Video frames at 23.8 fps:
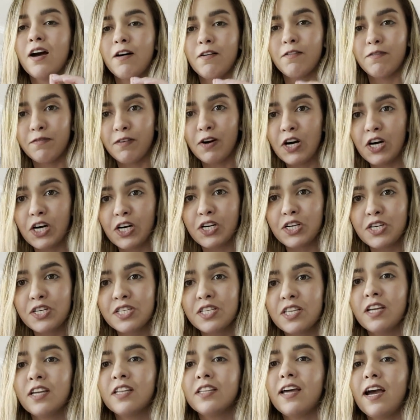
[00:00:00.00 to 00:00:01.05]
first
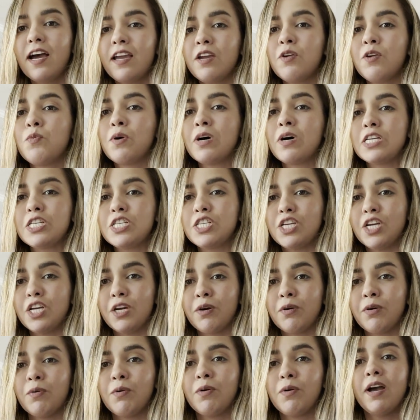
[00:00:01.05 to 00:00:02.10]
that you want
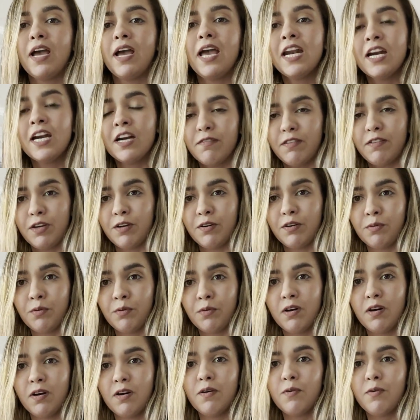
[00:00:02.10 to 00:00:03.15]
to interview
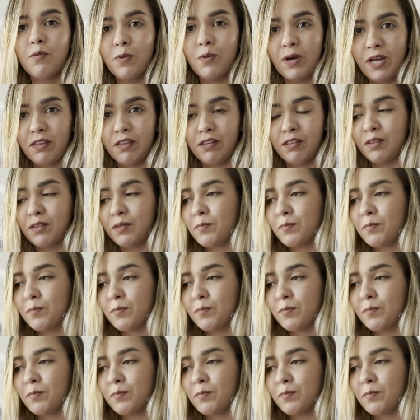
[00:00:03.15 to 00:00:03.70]
with.